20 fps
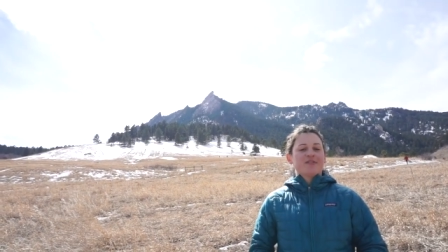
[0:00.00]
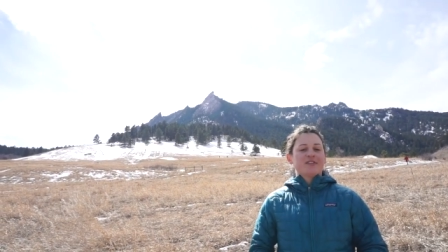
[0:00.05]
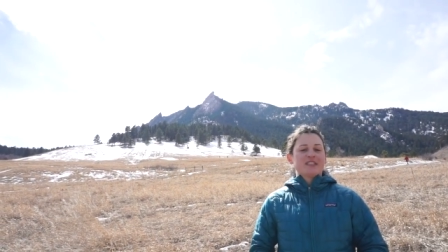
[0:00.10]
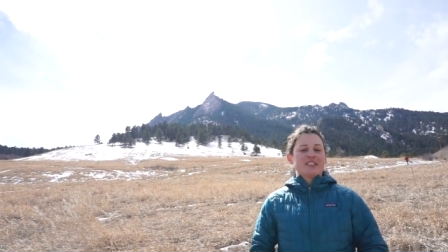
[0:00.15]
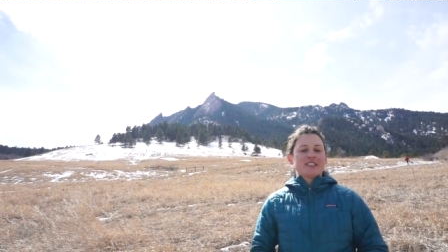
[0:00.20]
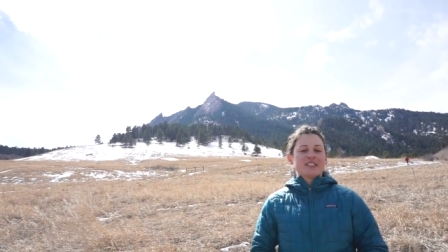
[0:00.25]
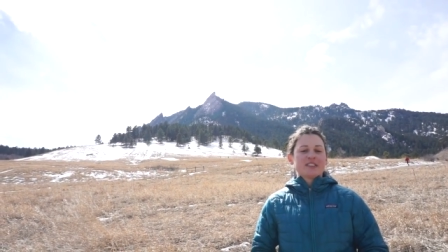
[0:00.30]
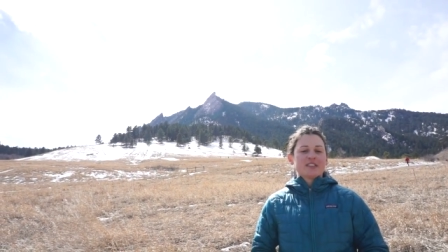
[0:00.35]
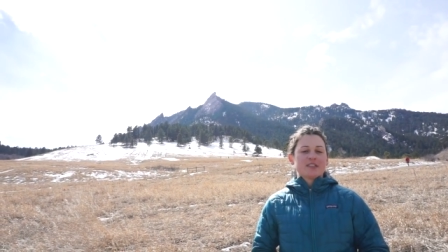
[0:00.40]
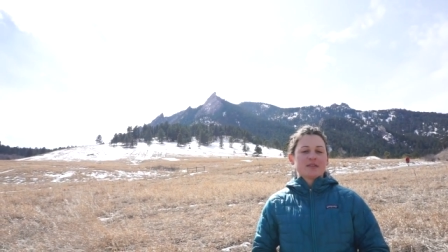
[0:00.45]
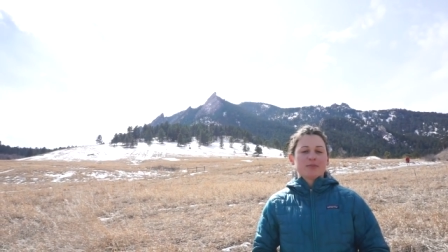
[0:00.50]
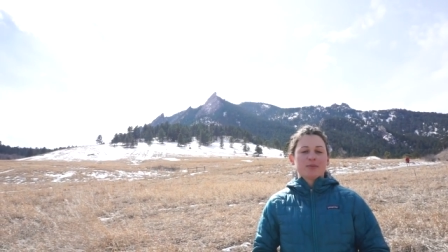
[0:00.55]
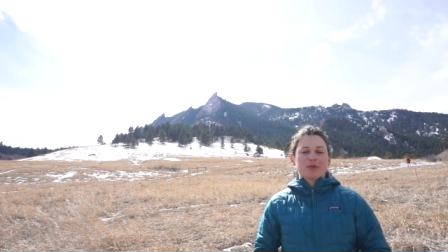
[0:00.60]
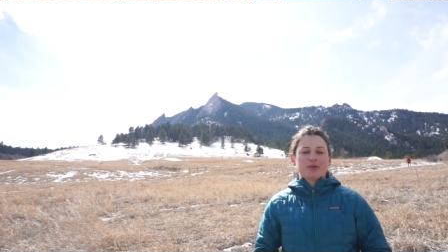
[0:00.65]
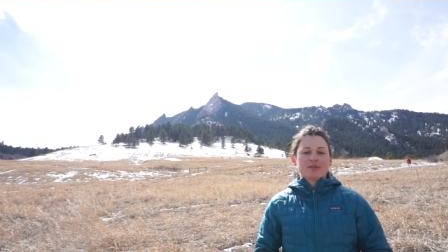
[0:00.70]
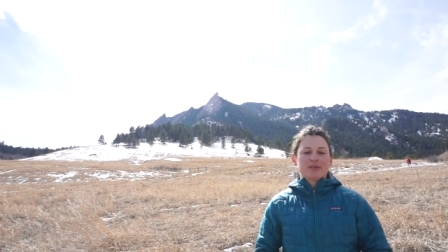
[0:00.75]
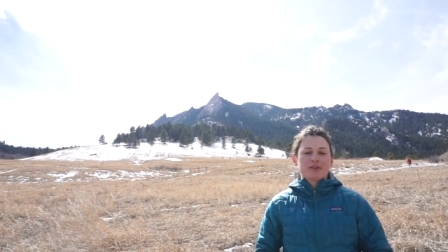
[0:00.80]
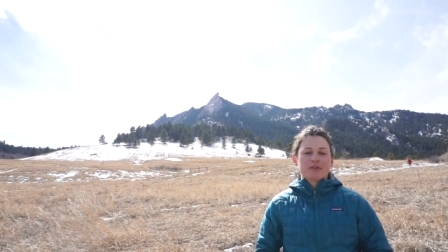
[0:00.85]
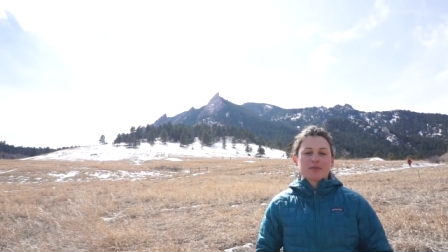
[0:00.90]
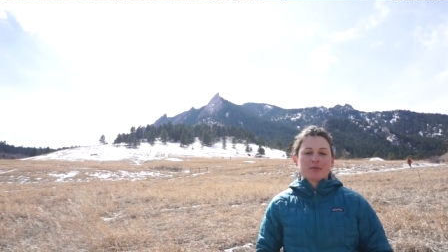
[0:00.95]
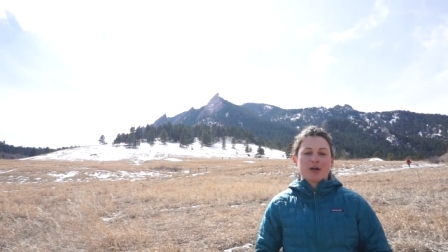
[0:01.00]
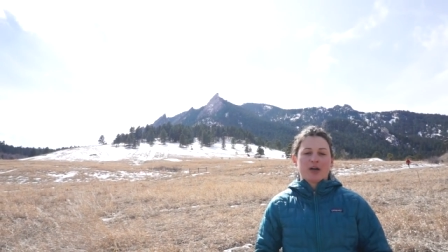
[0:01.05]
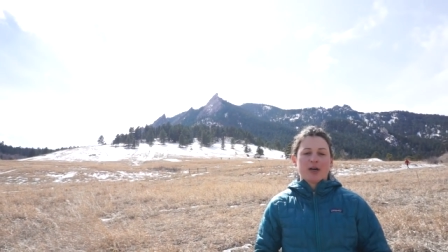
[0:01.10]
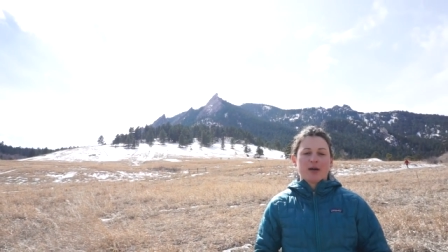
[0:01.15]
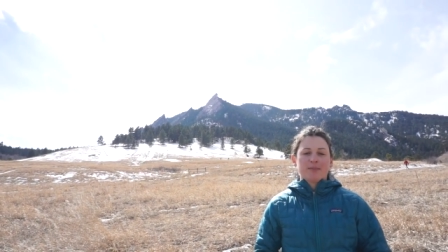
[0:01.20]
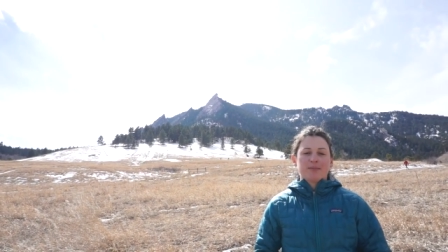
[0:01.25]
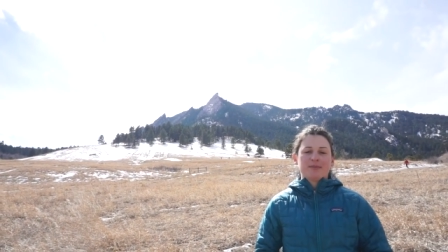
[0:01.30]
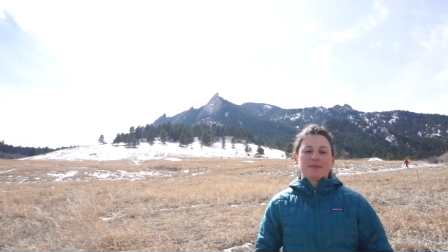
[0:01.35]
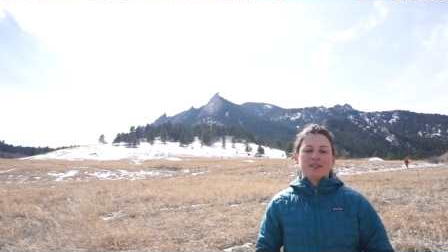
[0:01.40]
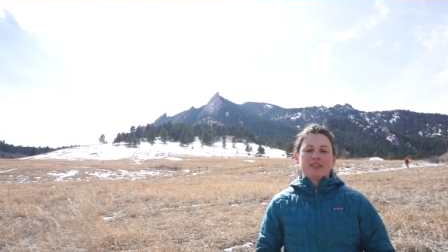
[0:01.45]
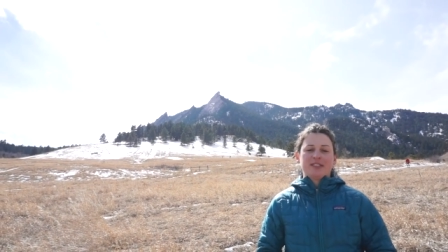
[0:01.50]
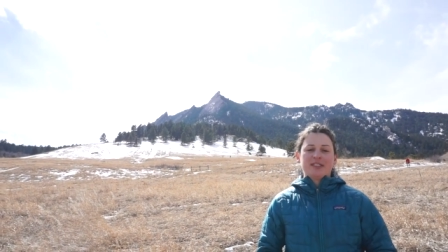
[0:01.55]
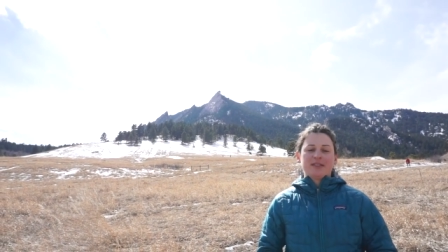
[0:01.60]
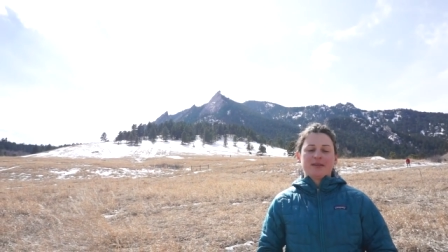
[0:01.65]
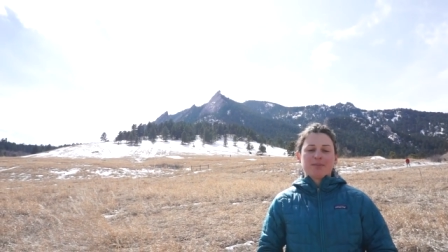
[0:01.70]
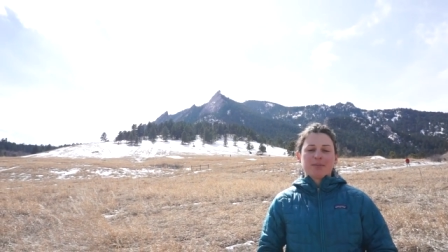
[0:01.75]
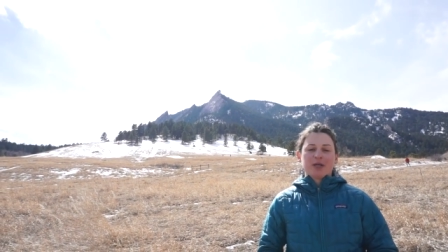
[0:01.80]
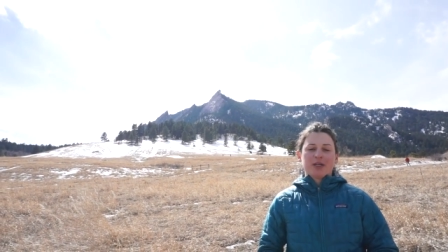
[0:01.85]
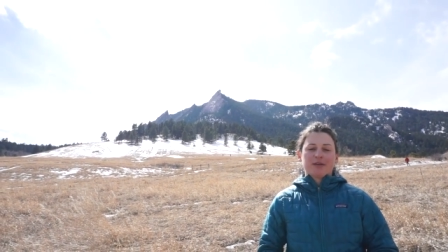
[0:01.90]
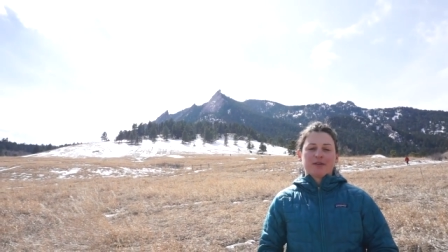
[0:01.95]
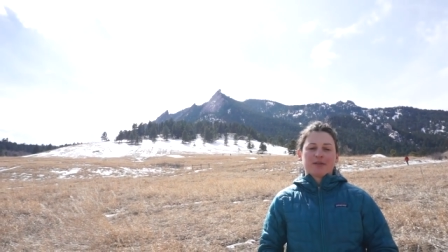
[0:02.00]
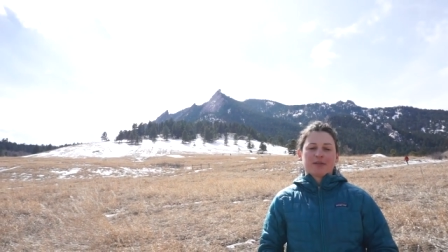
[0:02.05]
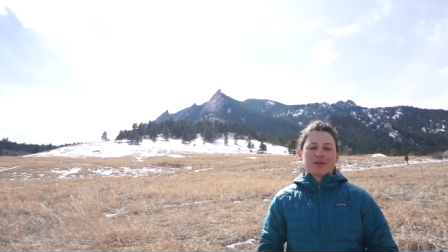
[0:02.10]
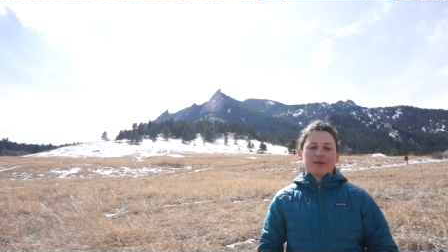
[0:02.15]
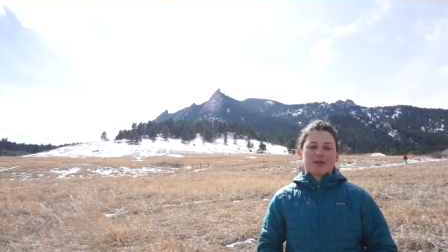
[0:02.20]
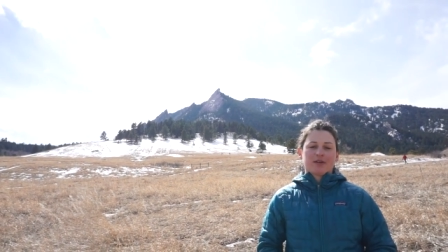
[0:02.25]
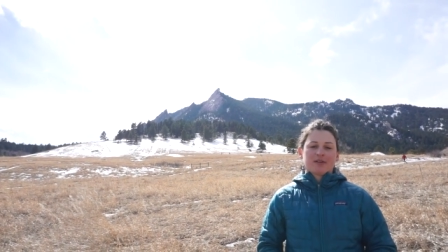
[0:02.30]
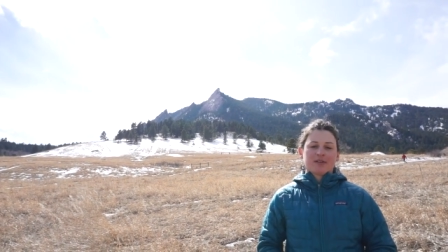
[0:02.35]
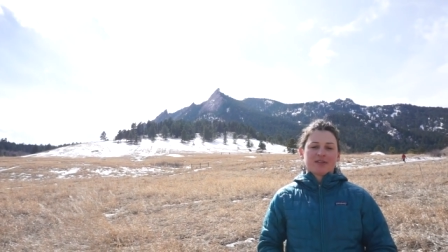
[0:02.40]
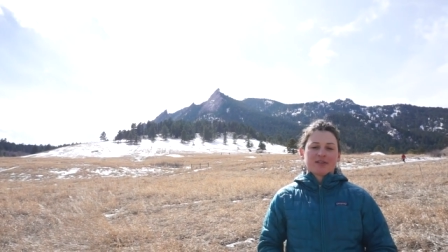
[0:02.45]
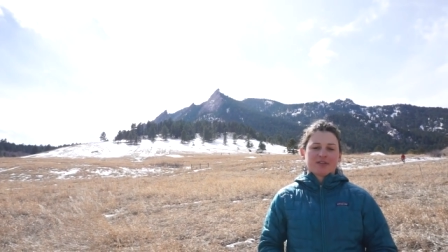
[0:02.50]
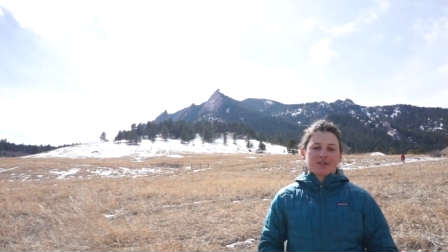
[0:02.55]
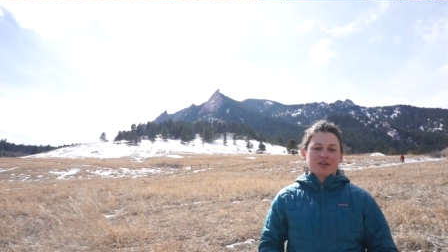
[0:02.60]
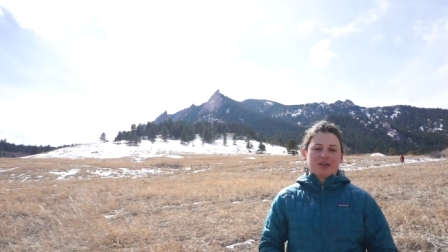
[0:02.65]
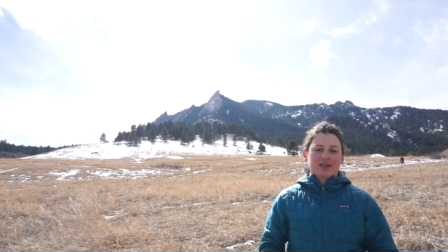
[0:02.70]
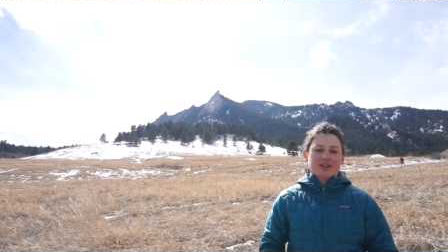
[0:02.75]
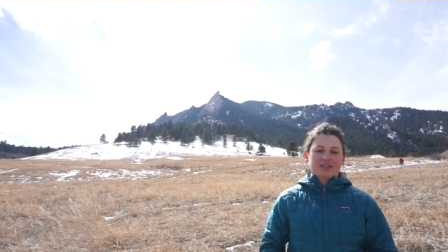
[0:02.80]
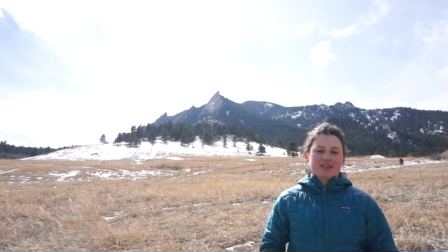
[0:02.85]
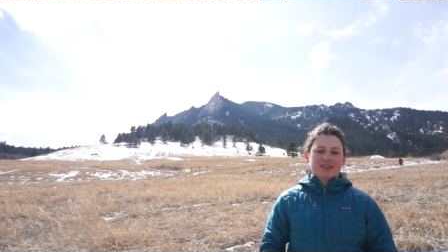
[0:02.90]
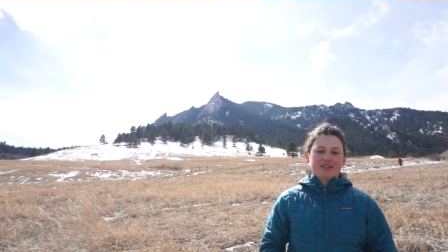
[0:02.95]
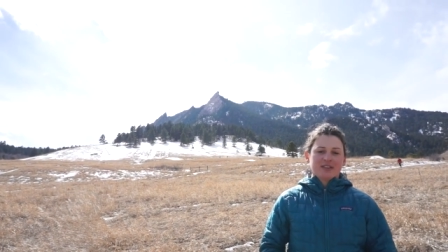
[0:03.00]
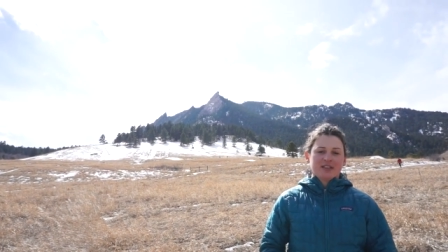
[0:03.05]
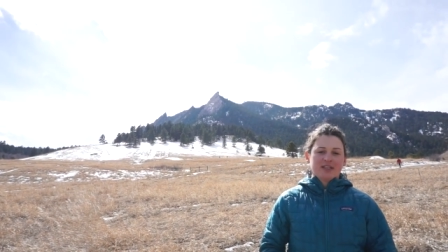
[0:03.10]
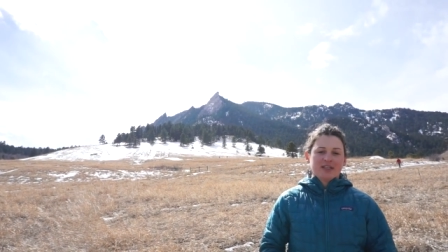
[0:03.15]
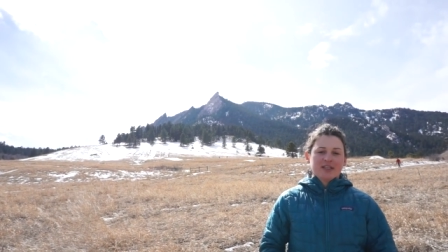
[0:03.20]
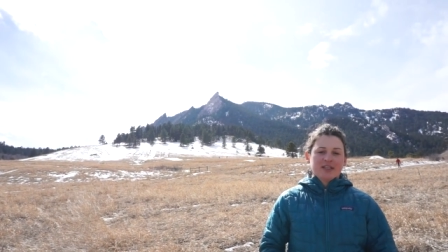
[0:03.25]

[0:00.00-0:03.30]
viscous molten rock deep under the Earth's crust.